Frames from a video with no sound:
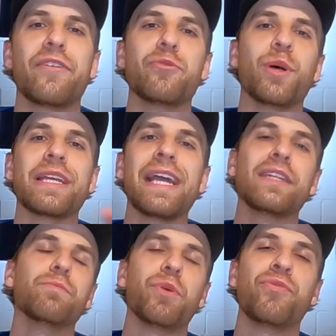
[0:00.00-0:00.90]
everybody,
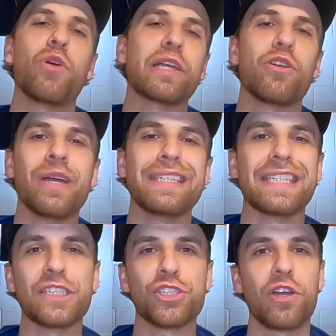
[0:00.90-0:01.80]
and before I go ahead and
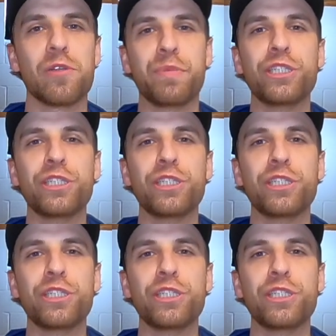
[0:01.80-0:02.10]
get started,